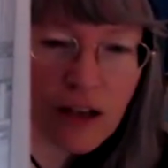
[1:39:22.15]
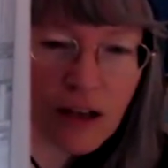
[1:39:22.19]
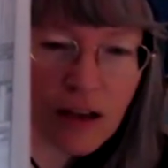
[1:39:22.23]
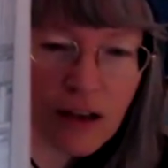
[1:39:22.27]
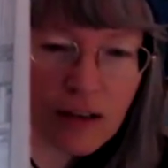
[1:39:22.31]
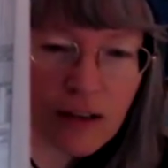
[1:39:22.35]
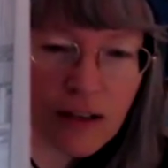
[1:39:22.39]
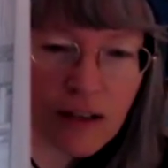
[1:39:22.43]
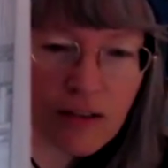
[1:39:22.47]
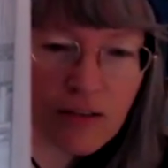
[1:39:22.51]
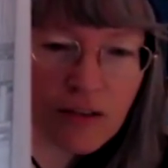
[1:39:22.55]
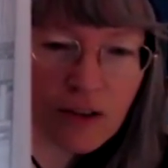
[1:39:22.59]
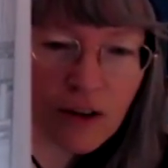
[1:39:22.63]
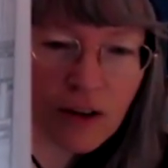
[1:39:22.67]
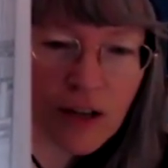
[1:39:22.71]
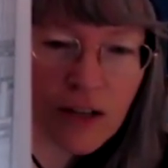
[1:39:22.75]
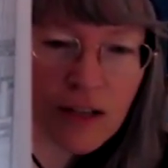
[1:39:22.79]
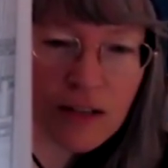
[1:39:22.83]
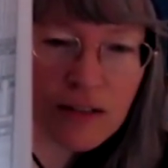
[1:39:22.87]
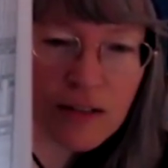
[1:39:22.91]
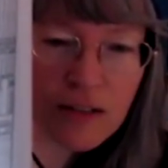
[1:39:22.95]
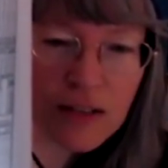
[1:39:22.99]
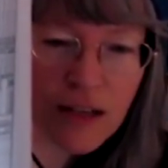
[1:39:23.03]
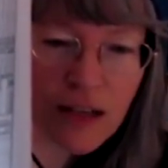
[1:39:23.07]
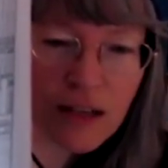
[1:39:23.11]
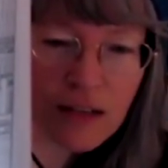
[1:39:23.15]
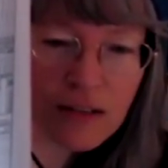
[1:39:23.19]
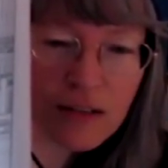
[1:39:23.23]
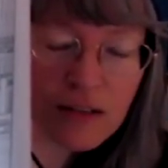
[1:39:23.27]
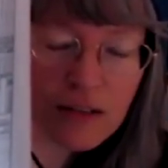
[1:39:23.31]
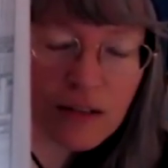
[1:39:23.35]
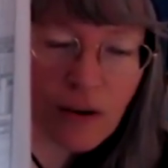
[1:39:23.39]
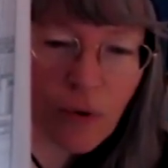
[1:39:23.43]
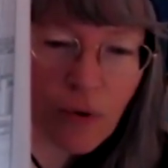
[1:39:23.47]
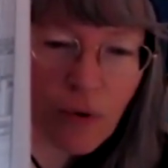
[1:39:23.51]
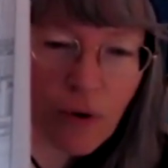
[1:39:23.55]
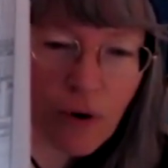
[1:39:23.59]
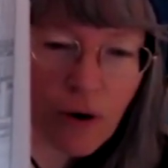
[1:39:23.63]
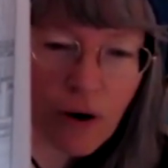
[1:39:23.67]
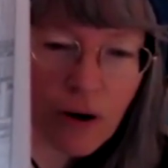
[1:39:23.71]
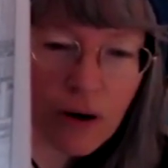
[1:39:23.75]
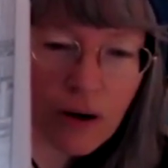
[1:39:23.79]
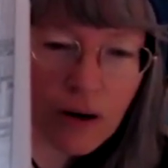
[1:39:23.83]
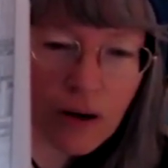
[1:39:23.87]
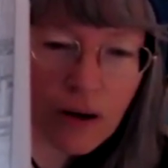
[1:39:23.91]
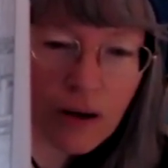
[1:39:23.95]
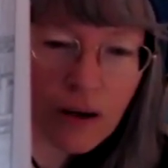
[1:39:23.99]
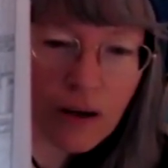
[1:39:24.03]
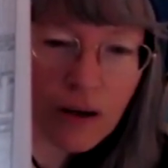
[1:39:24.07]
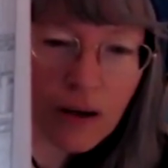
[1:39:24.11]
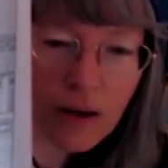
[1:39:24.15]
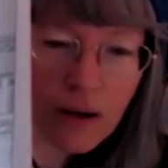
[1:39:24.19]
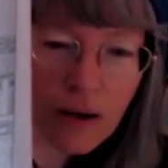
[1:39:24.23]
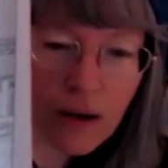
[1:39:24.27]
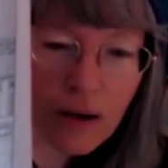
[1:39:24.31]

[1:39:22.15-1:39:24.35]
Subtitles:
either incense or